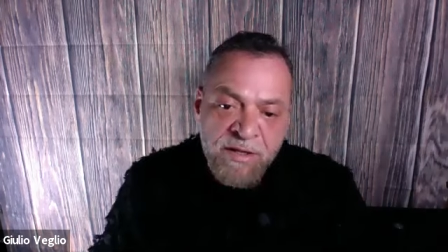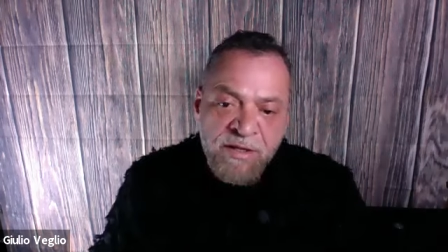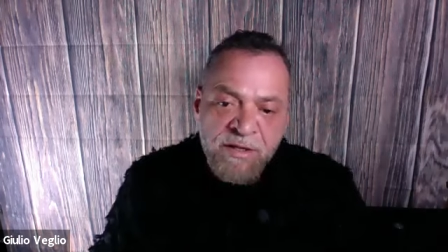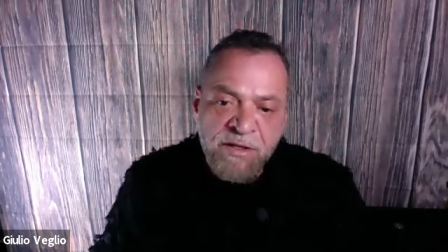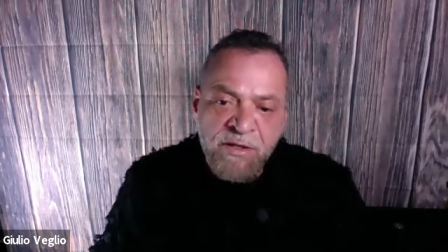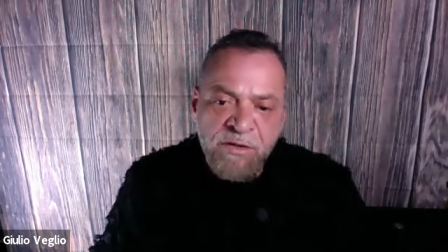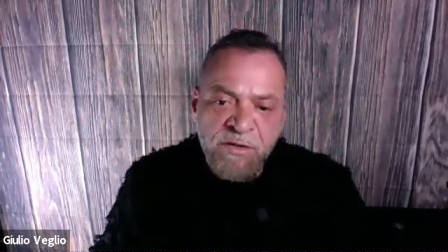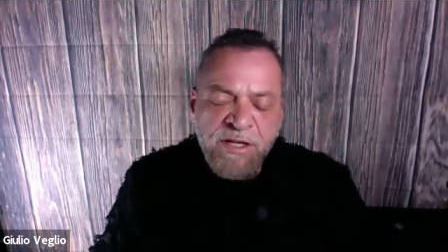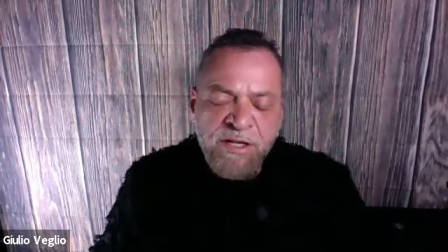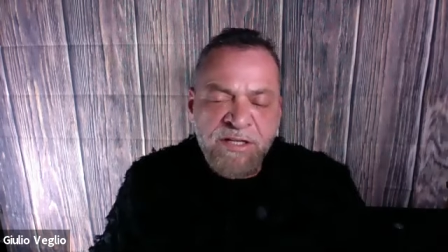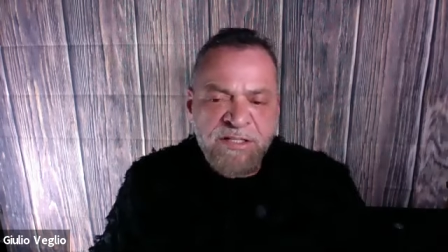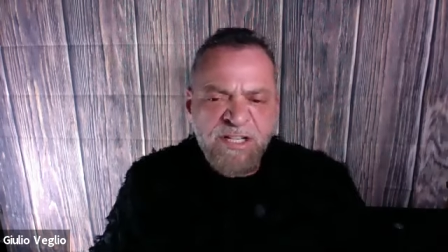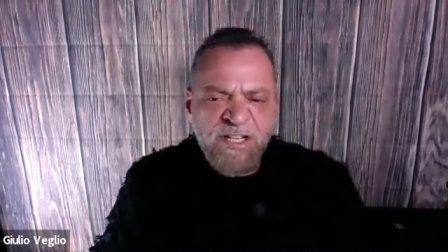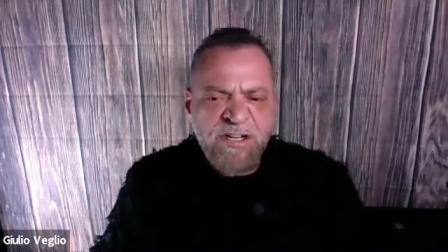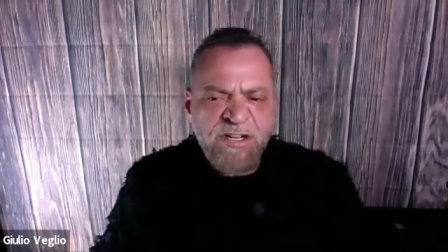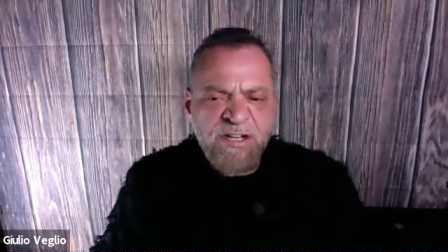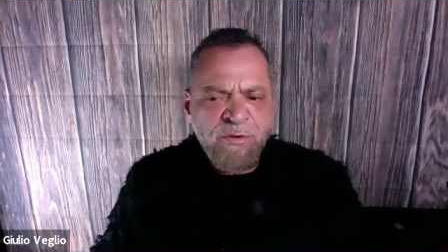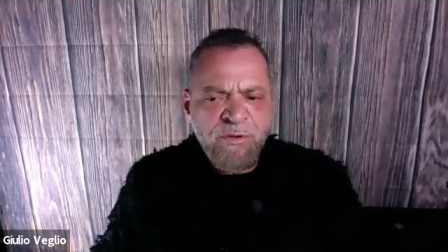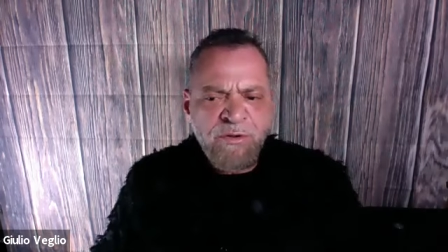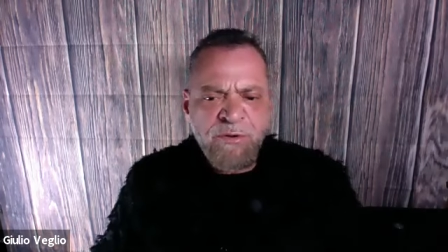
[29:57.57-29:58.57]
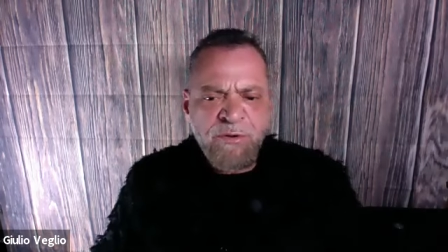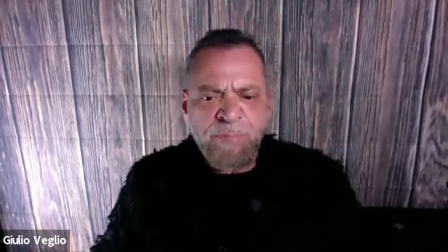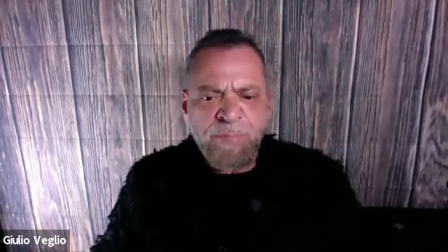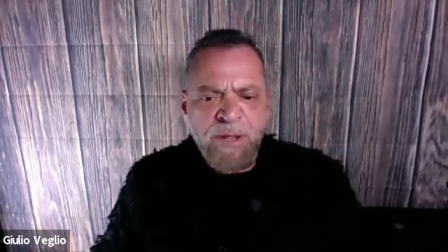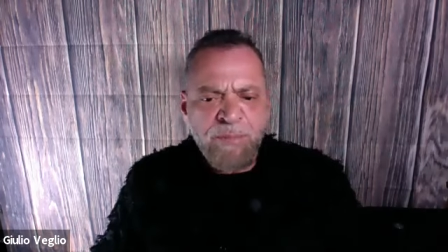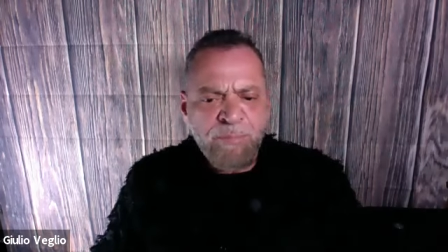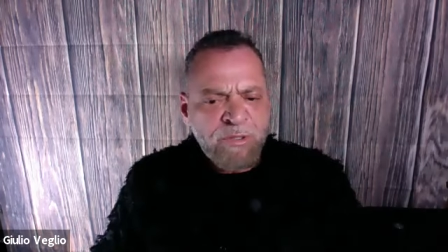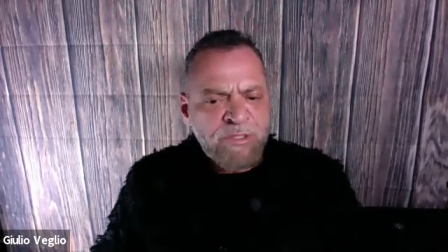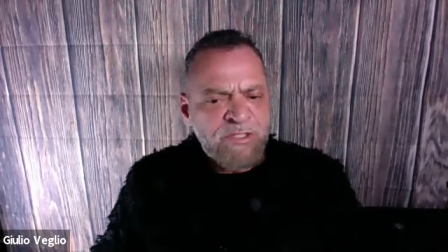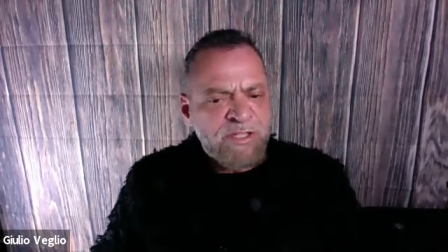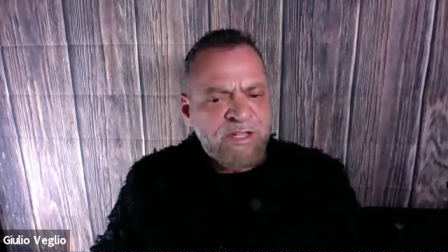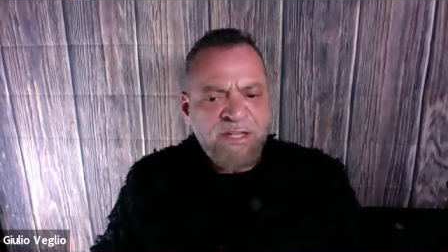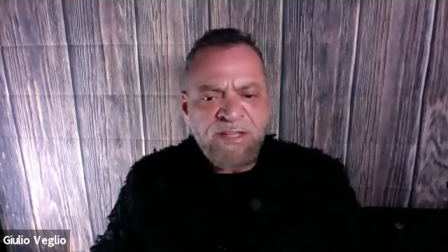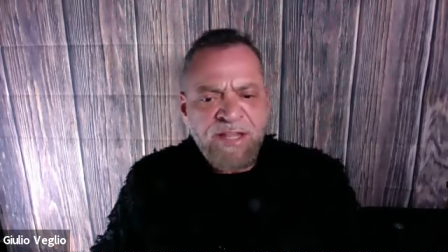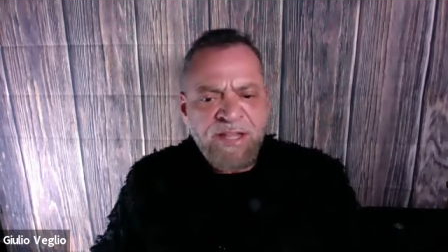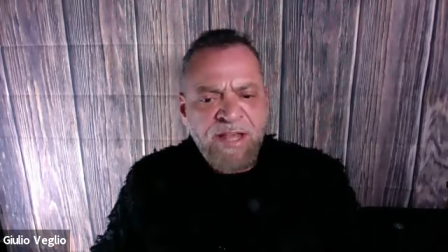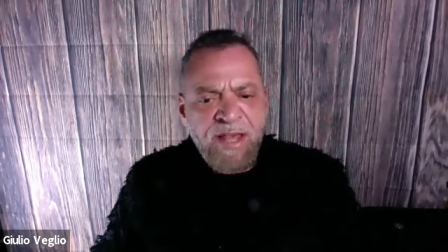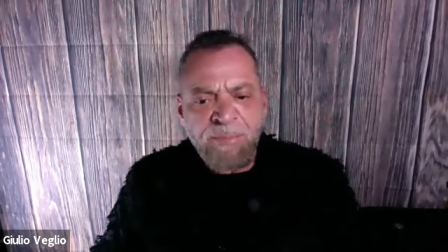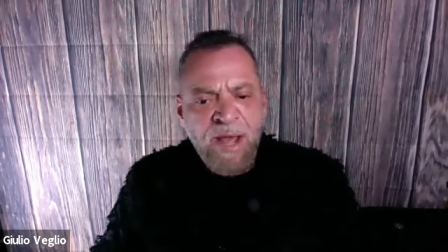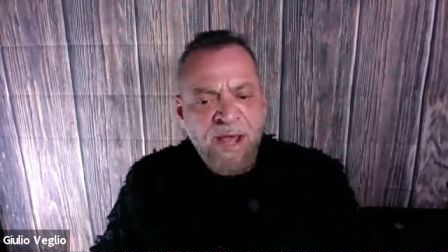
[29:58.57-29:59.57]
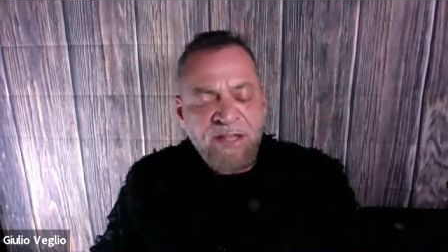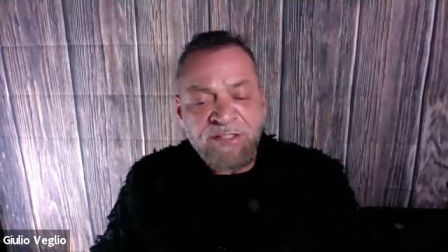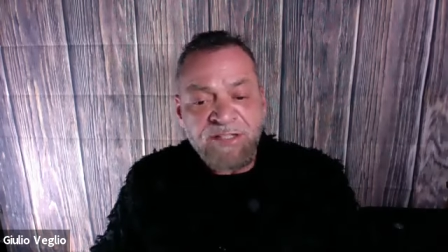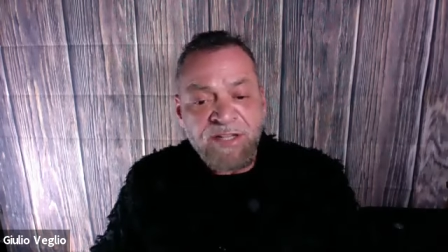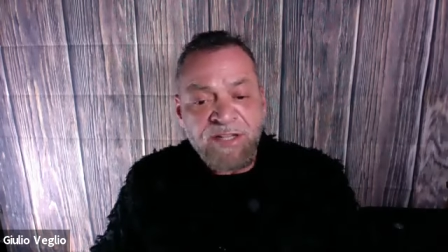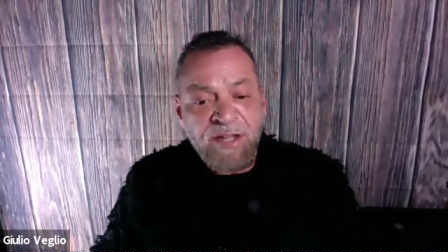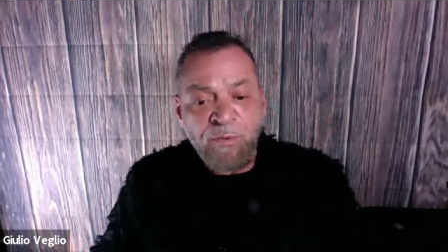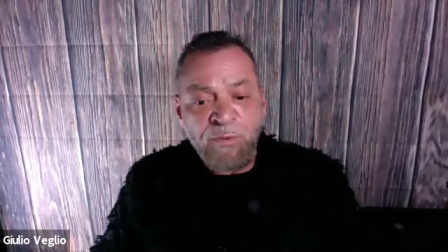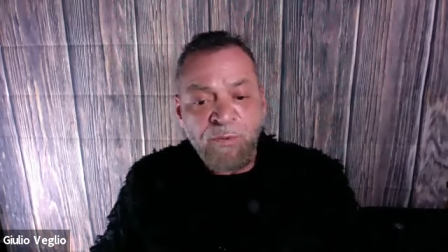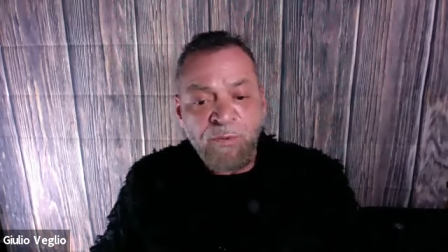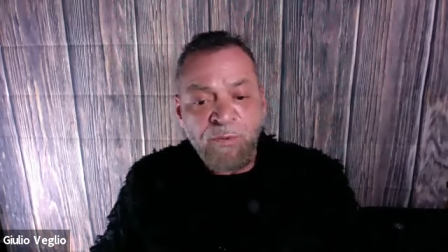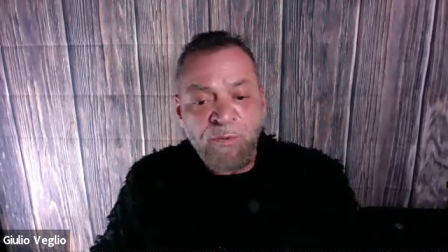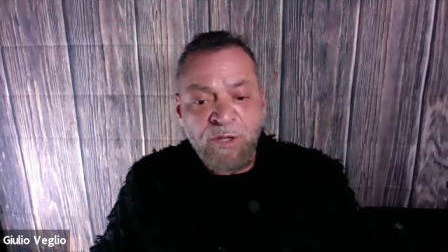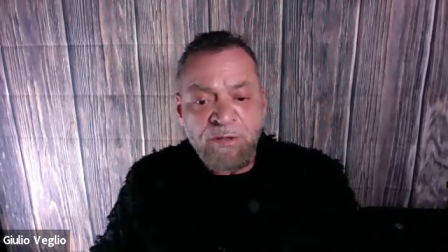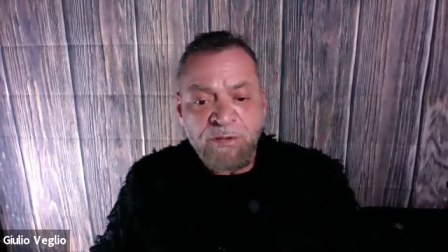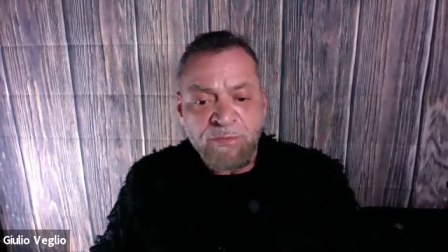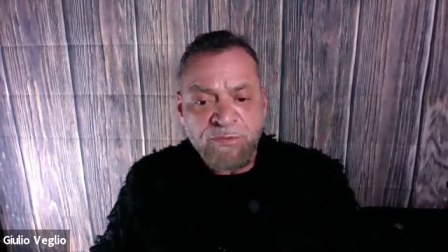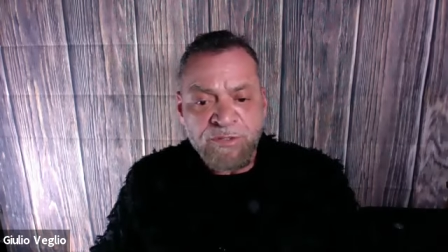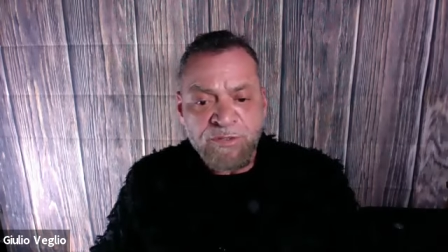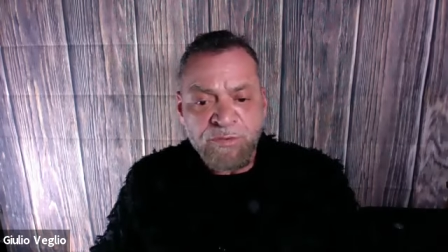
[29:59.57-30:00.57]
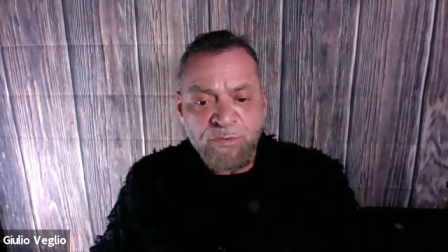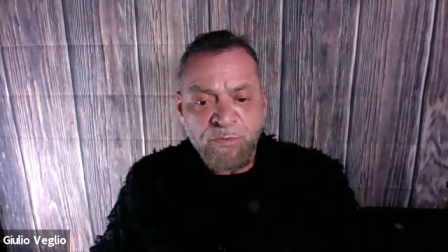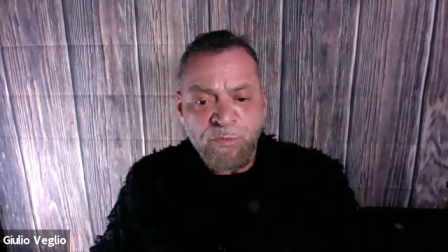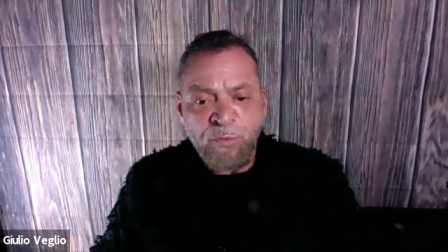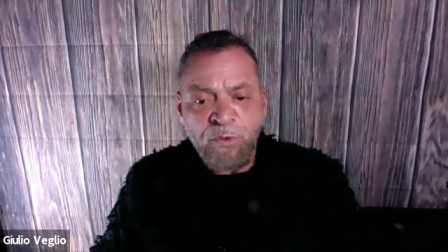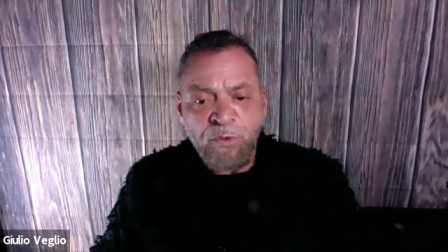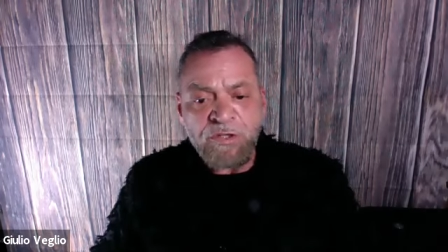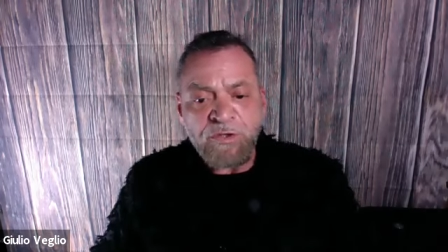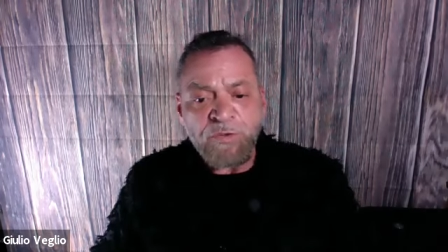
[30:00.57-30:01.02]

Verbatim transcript: You know, get to know your people. It's like the MIs that we use.